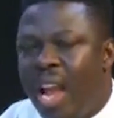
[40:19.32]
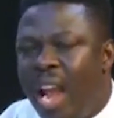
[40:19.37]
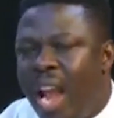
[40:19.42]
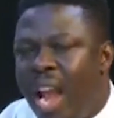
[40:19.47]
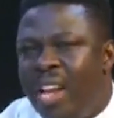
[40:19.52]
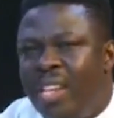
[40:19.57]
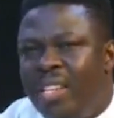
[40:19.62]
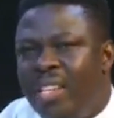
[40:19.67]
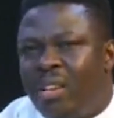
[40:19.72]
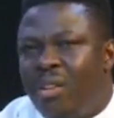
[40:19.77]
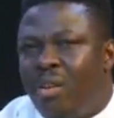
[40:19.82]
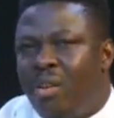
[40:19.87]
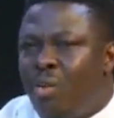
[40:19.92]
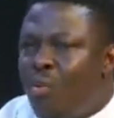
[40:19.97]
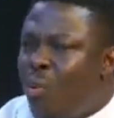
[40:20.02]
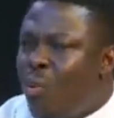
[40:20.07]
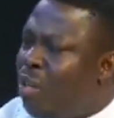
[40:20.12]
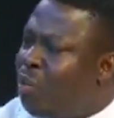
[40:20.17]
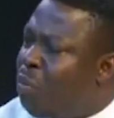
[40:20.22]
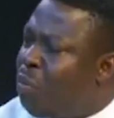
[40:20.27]
And
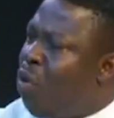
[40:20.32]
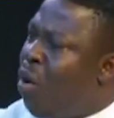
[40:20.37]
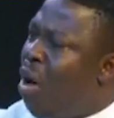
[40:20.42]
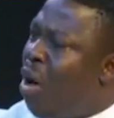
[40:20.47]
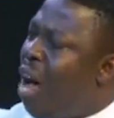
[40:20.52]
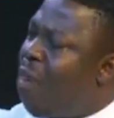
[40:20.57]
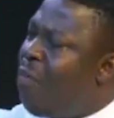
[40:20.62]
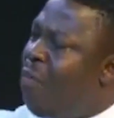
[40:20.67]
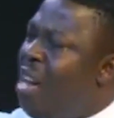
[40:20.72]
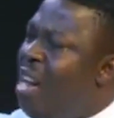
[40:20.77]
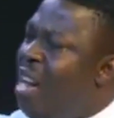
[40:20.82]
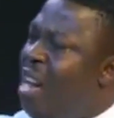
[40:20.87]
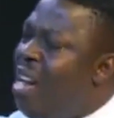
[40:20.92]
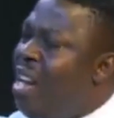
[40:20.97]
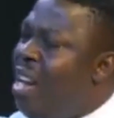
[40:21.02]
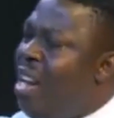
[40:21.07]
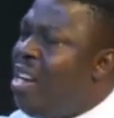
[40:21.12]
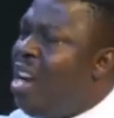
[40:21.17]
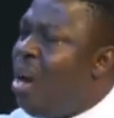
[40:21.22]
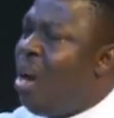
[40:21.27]
once we don't have any
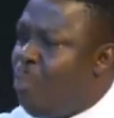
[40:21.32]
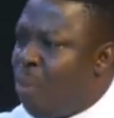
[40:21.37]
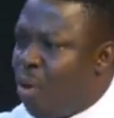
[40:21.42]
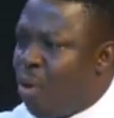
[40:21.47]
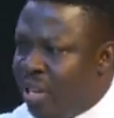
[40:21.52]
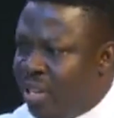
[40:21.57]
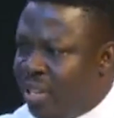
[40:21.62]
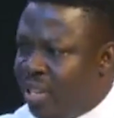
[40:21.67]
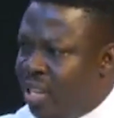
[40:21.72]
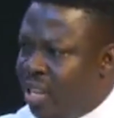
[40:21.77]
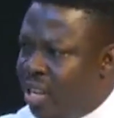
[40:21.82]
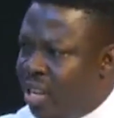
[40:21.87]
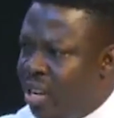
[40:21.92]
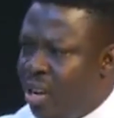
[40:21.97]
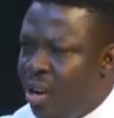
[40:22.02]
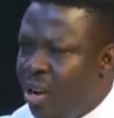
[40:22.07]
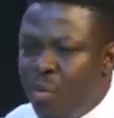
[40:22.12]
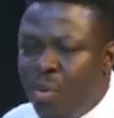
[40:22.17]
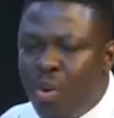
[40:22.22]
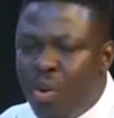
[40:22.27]
laid down policy,
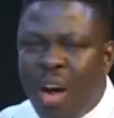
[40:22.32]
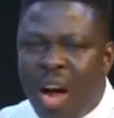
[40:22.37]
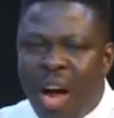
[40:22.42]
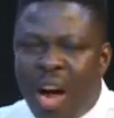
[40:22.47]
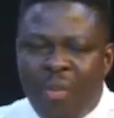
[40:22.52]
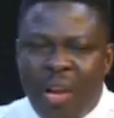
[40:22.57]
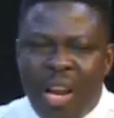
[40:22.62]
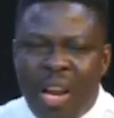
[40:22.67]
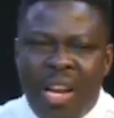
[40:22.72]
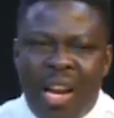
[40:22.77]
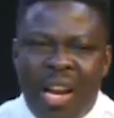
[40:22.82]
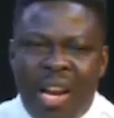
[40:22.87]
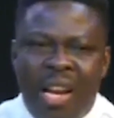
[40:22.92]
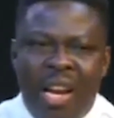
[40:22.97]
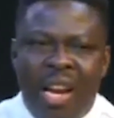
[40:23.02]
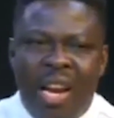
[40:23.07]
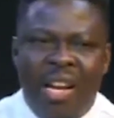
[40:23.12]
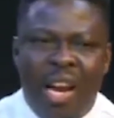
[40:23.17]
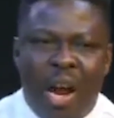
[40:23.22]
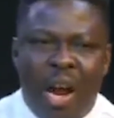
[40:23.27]
we don't have any
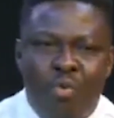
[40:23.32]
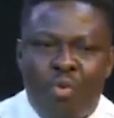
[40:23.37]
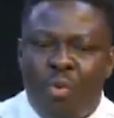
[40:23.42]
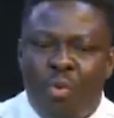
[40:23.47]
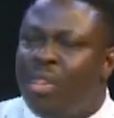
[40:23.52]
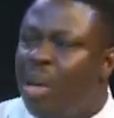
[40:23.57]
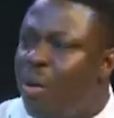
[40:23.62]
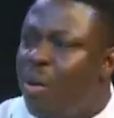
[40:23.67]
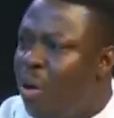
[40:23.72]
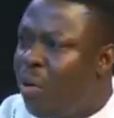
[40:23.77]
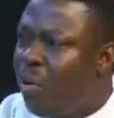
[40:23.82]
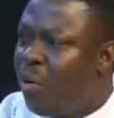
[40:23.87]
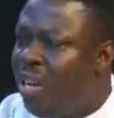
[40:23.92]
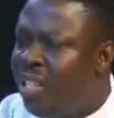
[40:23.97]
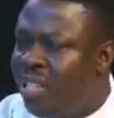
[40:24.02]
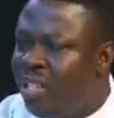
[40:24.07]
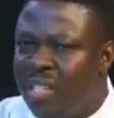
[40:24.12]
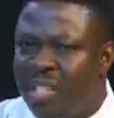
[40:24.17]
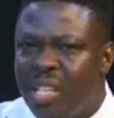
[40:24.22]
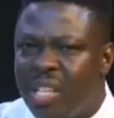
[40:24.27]
laid down rules and
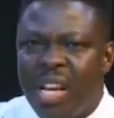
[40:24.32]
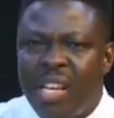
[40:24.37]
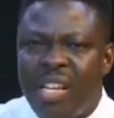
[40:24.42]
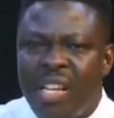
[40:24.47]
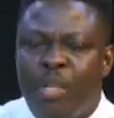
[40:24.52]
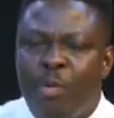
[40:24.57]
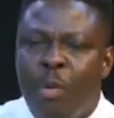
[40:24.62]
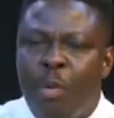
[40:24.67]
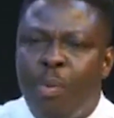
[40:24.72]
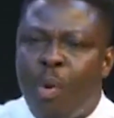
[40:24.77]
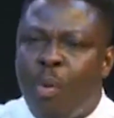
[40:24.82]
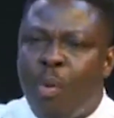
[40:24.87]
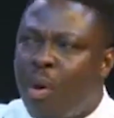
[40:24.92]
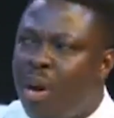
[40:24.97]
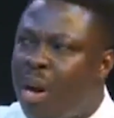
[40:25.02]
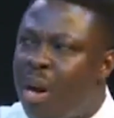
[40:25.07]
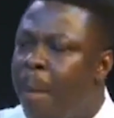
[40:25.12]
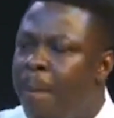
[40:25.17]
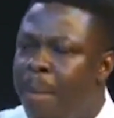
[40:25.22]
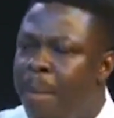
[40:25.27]
regulations, these people
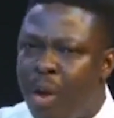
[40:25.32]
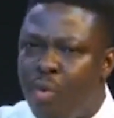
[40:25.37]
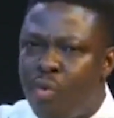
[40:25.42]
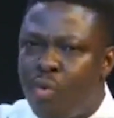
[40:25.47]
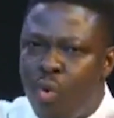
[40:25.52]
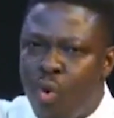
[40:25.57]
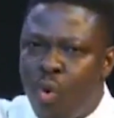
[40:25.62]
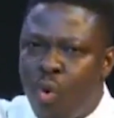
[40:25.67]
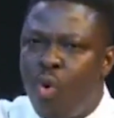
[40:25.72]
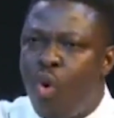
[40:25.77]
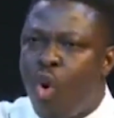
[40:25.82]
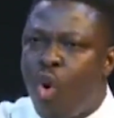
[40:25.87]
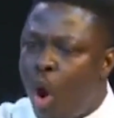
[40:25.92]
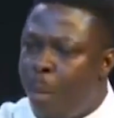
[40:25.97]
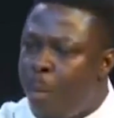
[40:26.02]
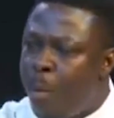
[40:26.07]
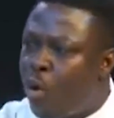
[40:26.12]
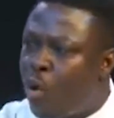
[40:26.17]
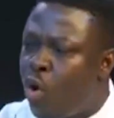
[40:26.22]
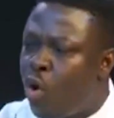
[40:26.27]
will come and go.
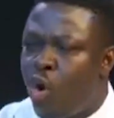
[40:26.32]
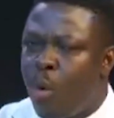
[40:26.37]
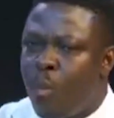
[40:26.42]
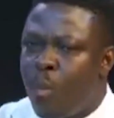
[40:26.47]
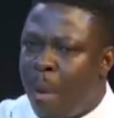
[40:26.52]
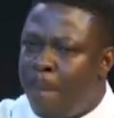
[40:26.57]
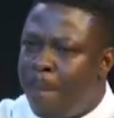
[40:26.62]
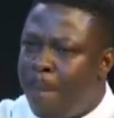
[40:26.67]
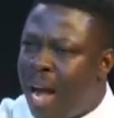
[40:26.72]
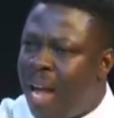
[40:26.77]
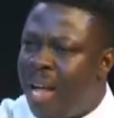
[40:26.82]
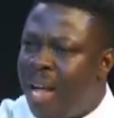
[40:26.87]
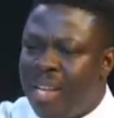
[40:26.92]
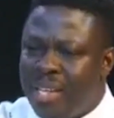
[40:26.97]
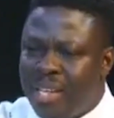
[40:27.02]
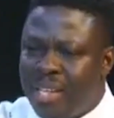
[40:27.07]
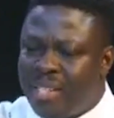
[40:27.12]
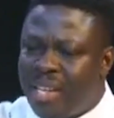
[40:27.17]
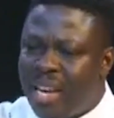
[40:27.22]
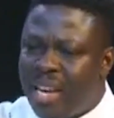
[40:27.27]

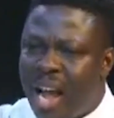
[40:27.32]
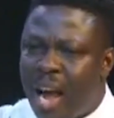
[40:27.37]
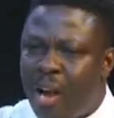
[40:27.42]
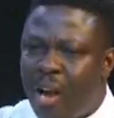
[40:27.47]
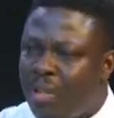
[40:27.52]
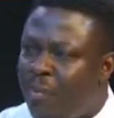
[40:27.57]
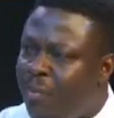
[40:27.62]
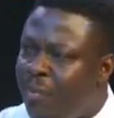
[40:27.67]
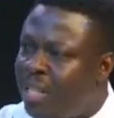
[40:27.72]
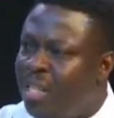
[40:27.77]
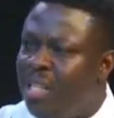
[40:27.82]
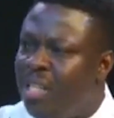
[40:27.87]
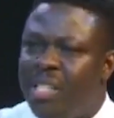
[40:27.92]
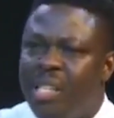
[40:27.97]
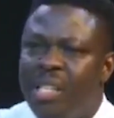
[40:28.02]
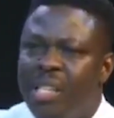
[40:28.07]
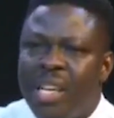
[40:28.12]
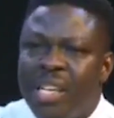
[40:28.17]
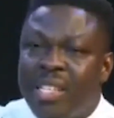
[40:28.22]
They say housing facility.